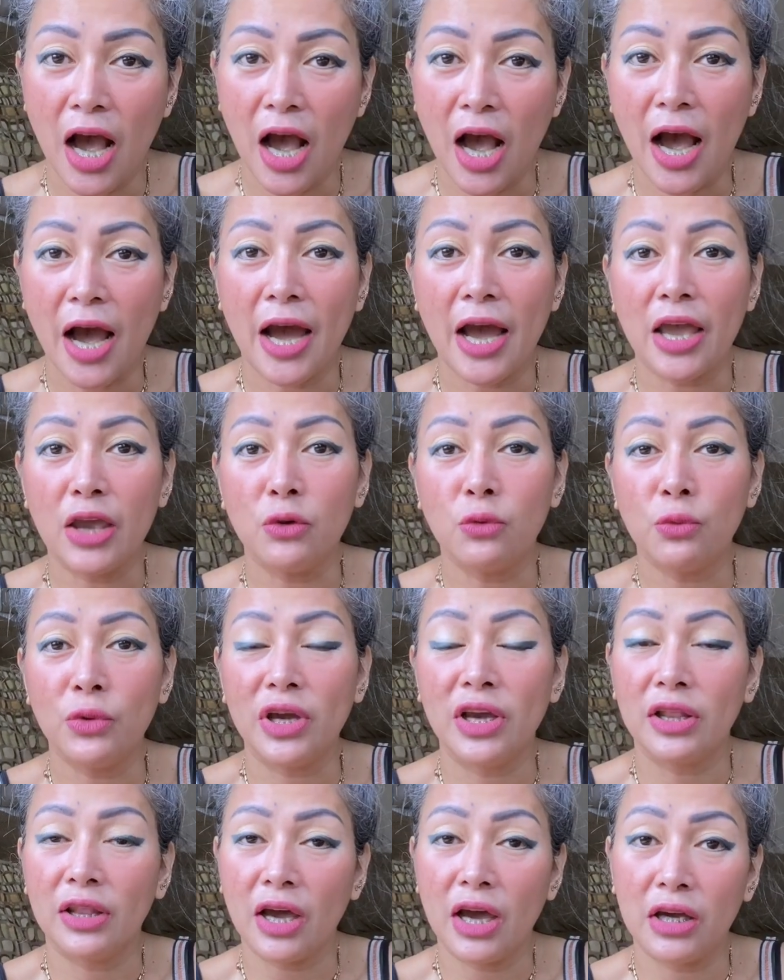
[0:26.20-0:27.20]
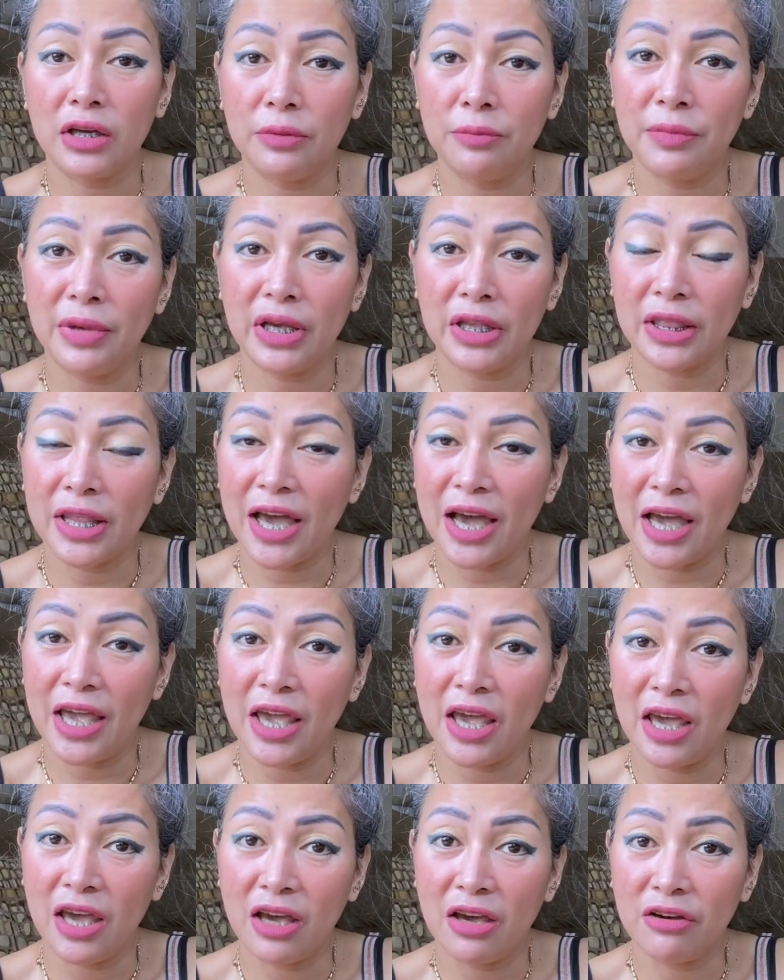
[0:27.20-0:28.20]
I will admit I
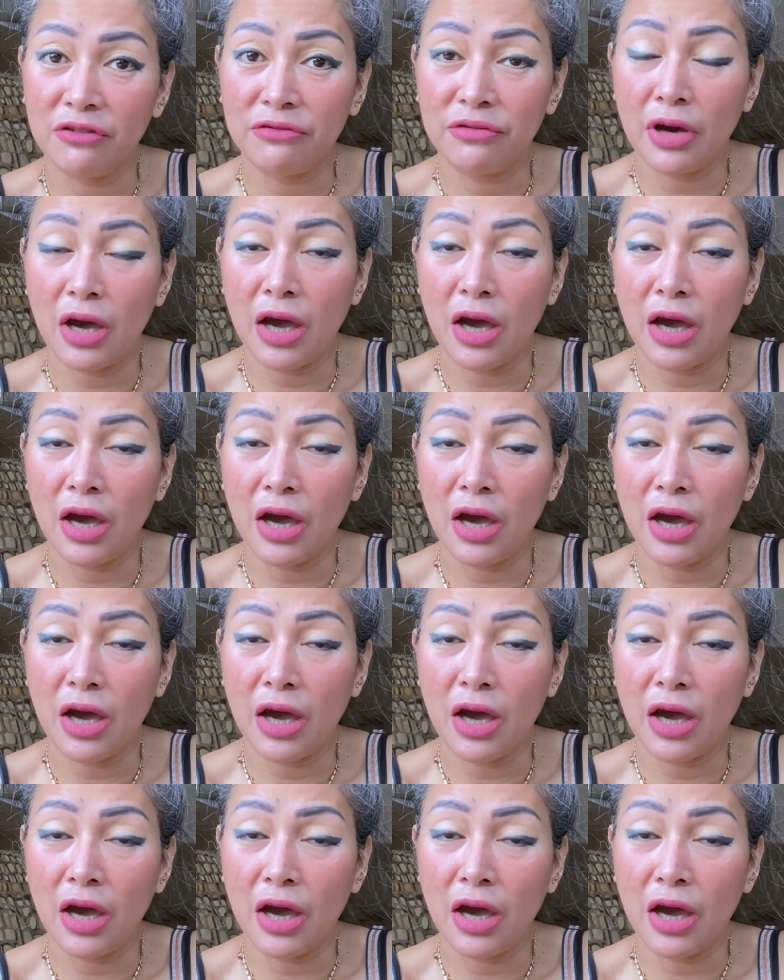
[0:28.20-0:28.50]
have